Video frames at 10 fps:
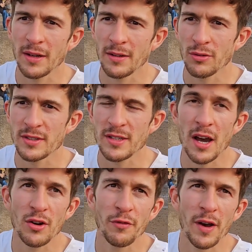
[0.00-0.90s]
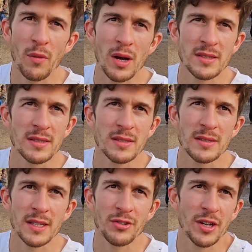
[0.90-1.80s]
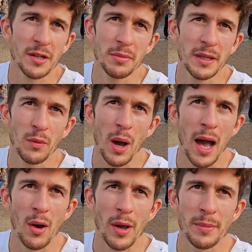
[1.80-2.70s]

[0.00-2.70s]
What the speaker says: And to start off, I wasn't incredibly wow.